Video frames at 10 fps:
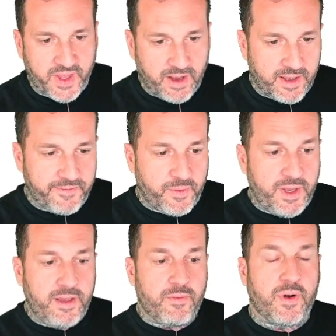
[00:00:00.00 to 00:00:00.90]
uh, if
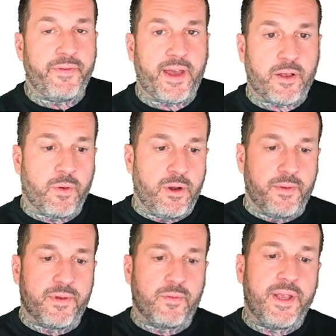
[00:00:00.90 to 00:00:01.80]
we run that query
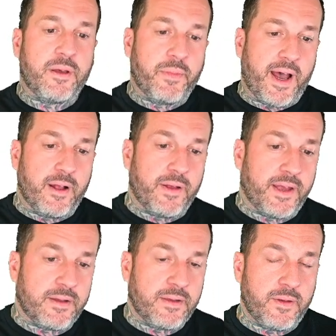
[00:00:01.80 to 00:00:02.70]
with a recompile
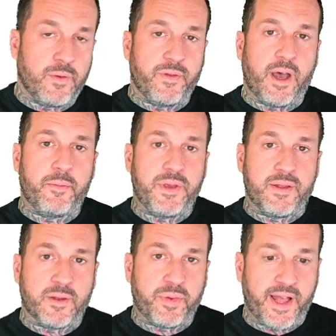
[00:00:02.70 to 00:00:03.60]
hint, it will not be
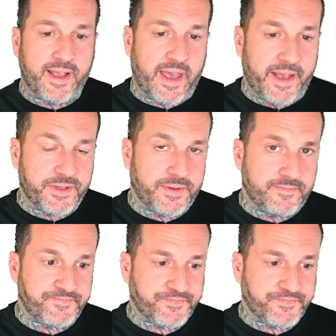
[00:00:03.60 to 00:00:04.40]
in the plan cache.